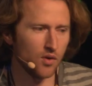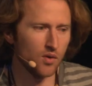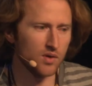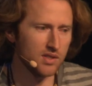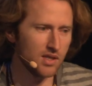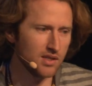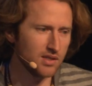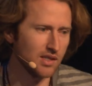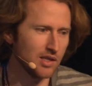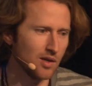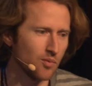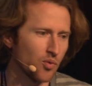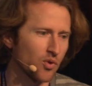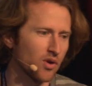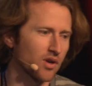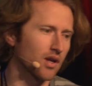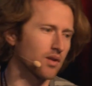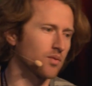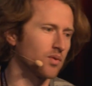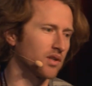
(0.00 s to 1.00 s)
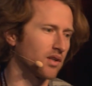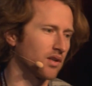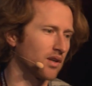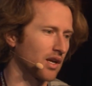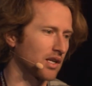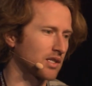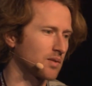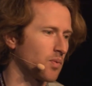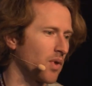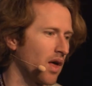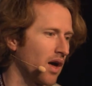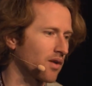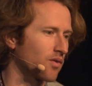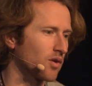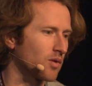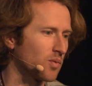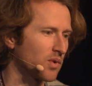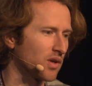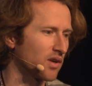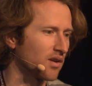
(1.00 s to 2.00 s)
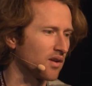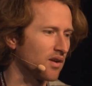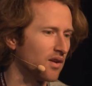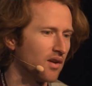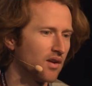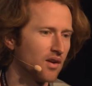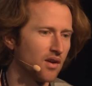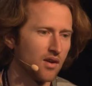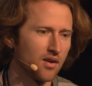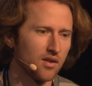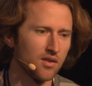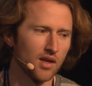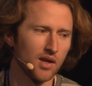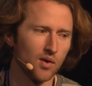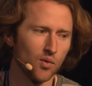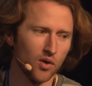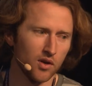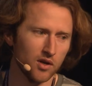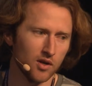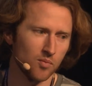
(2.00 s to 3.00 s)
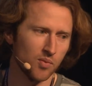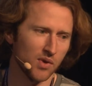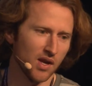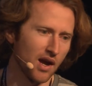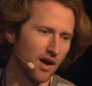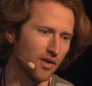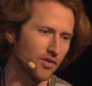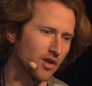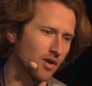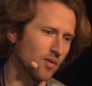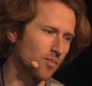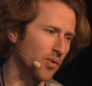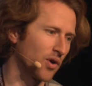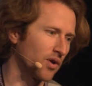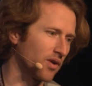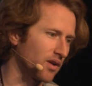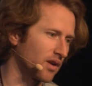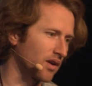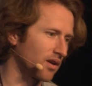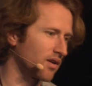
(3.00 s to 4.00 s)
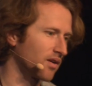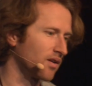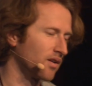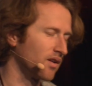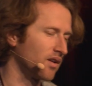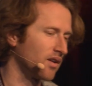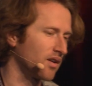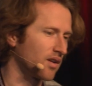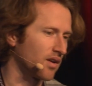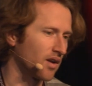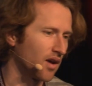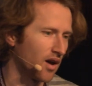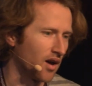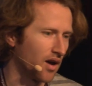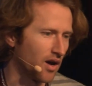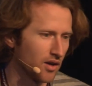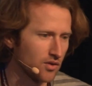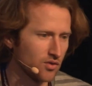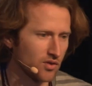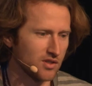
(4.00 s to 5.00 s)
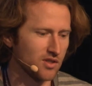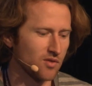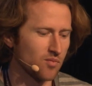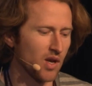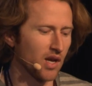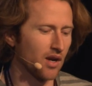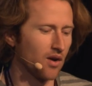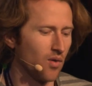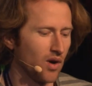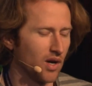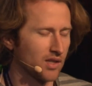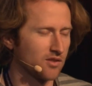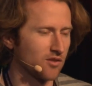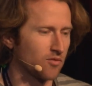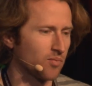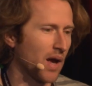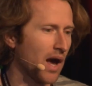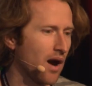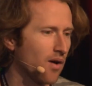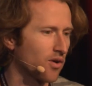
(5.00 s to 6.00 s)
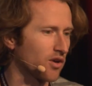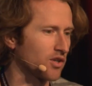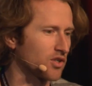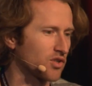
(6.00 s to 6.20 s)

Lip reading: it was easy to predict what the next block would be, they wouldn't be out there burning hundreds of megawatts of power